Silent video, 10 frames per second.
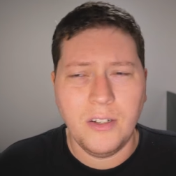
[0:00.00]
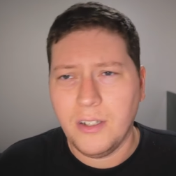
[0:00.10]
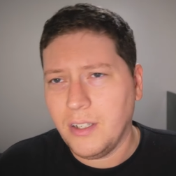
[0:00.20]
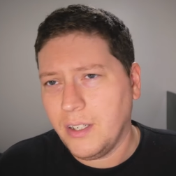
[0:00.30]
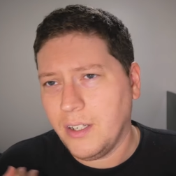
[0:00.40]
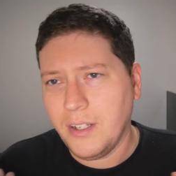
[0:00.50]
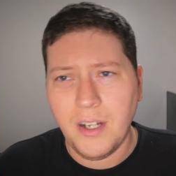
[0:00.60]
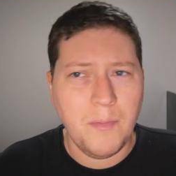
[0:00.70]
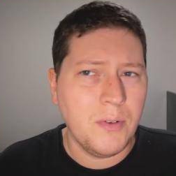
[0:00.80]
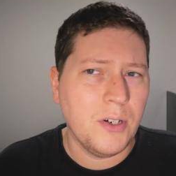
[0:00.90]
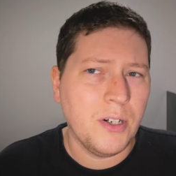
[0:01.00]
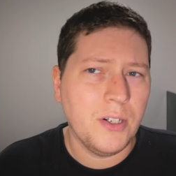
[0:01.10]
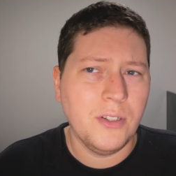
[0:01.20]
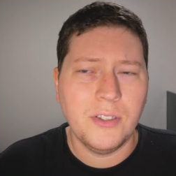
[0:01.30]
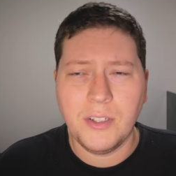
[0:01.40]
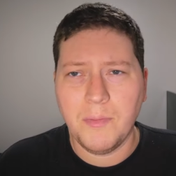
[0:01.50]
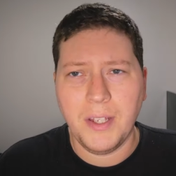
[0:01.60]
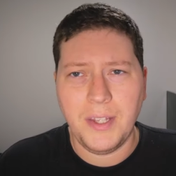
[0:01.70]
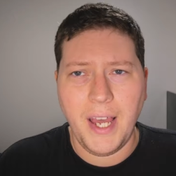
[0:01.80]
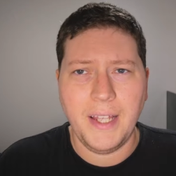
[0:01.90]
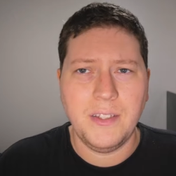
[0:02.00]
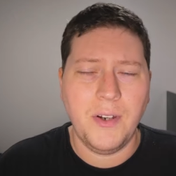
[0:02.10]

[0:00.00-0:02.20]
or a number or something like that.